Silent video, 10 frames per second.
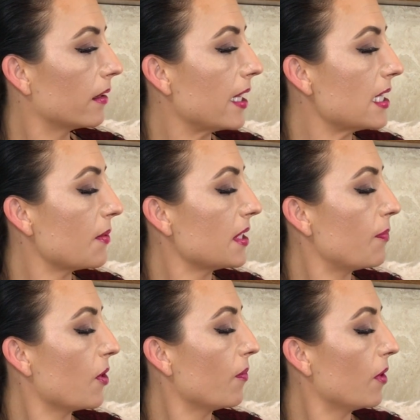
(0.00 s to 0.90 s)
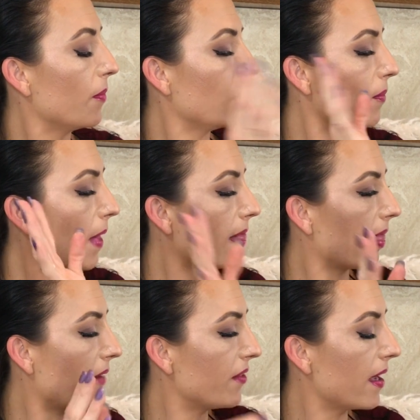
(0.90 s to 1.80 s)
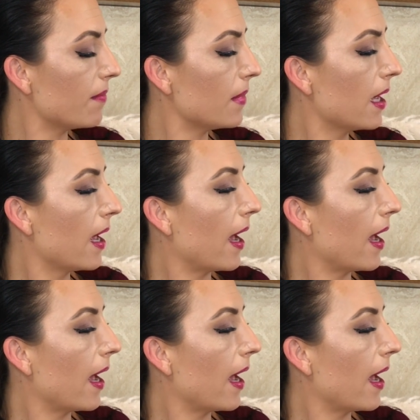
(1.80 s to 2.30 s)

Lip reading: These ones, boom, boom, boom, love them.